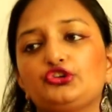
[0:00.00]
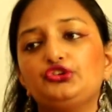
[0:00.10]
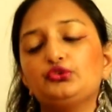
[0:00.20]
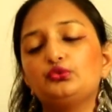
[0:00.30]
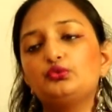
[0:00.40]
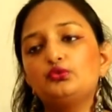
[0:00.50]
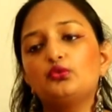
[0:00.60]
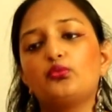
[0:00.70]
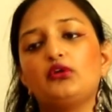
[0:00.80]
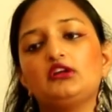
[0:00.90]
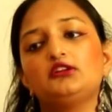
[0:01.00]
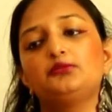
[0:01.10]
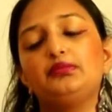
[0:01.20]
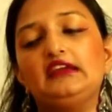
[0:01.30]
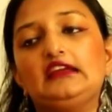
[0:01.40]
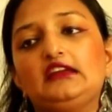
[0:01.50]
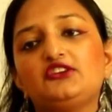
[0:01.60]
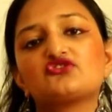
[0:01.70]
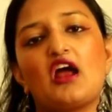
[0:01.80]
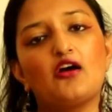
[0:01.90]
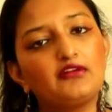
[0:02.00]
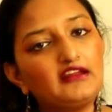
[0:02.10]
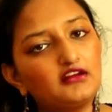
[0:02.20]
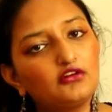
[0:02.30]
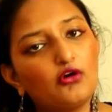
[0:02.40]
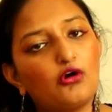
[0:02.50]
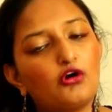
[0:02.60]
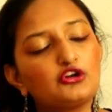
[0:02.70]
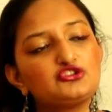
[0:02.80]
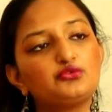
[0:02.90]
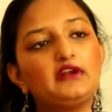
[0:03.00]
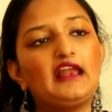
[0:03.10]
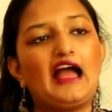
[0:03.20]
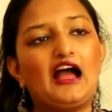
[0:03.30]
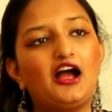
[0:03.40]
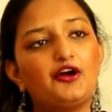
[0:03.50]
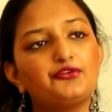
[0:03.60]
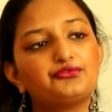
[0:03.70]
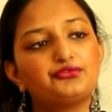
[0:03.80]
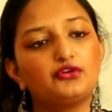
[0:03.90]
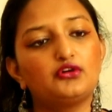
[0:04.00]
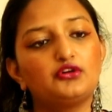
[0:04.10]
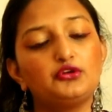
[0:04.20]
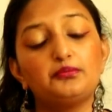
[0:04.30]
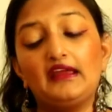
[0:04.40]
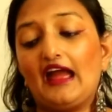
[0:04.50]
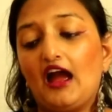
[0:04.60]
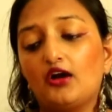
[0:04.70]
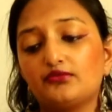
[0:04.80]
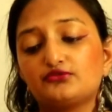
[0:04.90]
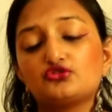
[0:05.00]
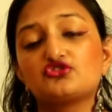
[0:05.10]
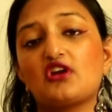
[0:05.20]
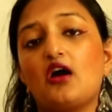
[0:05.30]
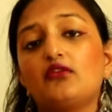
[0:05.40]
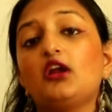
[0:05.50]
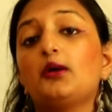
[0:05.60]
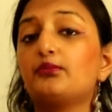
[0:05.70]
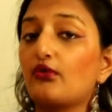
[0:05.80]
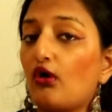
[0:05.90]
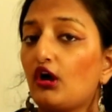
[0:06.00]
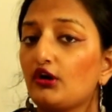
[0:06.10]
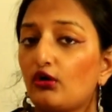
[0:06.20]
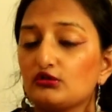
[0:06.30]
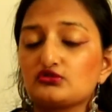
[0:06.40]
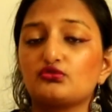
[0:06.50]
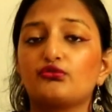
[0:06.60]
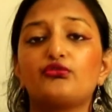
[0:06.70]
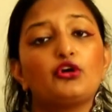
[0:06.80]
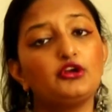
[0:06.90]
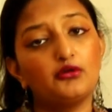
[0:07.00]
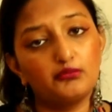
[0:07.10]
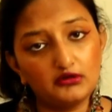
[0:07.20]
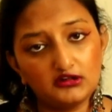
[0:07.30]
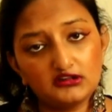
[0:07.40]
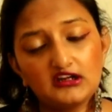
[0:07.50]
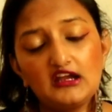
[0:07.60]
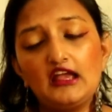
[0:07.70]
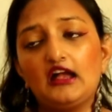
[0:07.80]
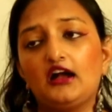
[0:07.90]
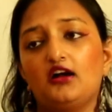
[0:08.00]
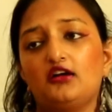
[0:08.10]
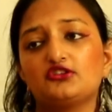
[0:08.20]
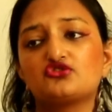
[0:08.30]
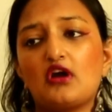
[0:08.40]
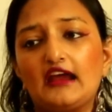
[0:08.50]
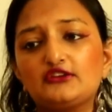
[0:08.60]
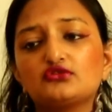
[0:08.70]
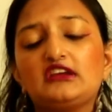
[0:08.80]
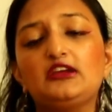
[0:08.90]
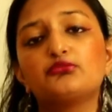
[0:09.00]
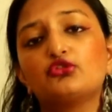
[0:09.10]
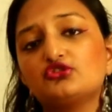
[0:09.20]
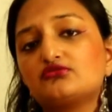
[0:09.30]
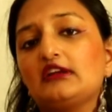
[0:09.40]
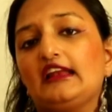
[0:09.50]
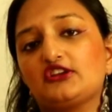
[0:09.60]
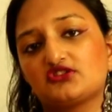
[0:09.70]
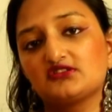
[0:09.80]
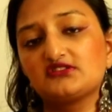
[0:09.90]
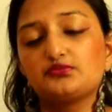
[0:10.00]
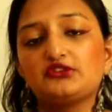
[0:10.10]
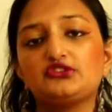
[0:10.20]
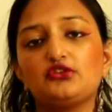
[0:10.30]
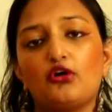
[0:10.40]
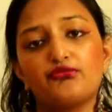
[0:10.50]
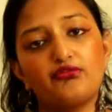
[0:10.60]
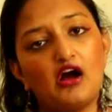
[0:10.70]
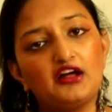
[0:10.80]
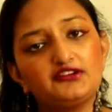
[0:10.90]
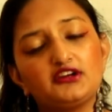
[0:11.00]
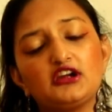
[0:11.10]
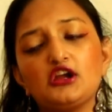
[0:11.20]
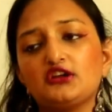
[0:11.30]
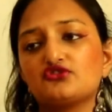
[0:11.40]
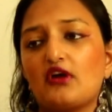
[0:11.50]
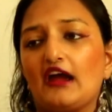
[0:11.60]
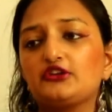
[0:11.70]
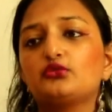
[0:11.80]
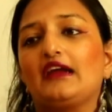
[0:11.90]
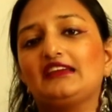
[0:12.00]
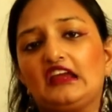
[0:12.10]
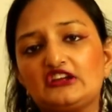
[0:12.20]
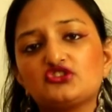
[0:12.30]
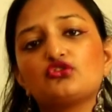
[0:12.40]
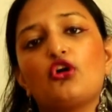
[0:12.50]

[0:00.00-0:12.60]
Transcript: you will be traveling a lot, you will have, you may have to travel abroad also for your work. Try to keep good relations with your father, try to engage in